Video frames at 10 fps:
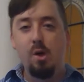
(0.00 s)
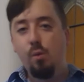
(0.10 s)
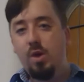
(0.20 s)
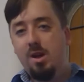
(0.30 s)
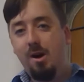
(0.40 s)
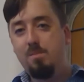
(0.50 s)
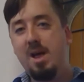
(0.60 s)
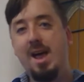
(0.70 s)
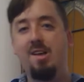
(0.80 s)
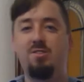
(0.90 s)
We are
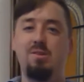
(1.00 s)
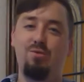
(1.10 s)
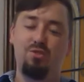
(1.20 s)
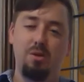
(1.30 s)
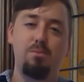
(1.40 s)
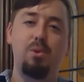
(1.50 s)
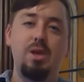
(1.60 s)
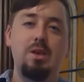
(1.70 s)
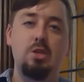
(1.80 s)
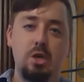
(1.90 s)
passive,
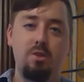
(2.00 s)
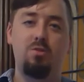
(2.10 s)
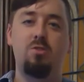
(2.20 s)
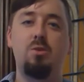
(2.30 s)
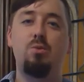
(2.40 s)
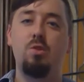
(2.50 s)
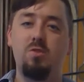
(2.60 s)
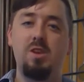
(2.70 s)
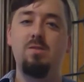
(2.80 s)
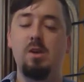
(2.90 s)
simply just
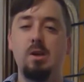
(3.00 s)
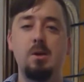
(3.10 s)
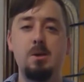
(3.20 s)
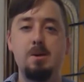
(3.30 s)
receiving.